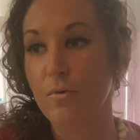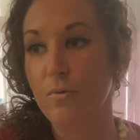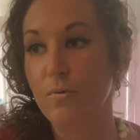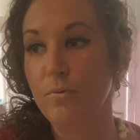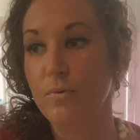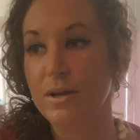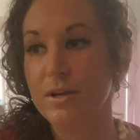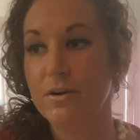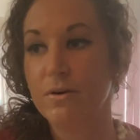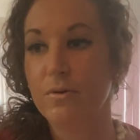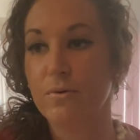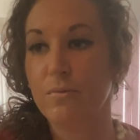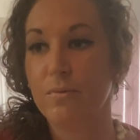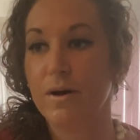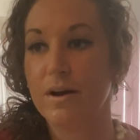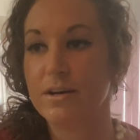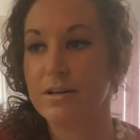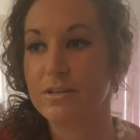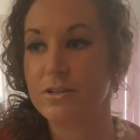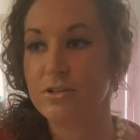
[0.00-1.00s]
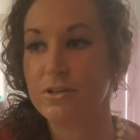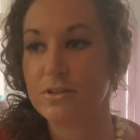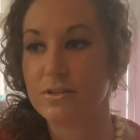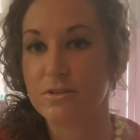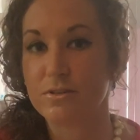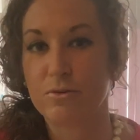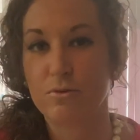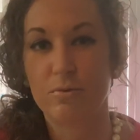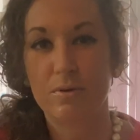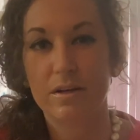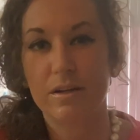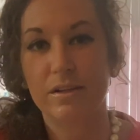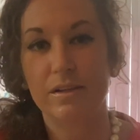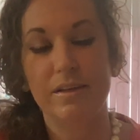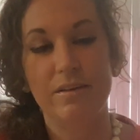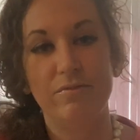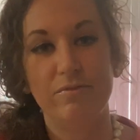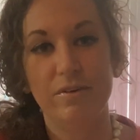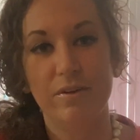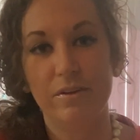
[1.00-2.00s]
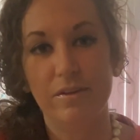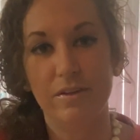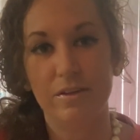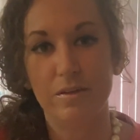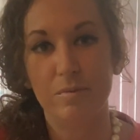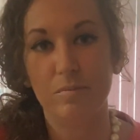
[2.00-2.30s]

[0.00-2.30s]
We don't want to just quickly fill in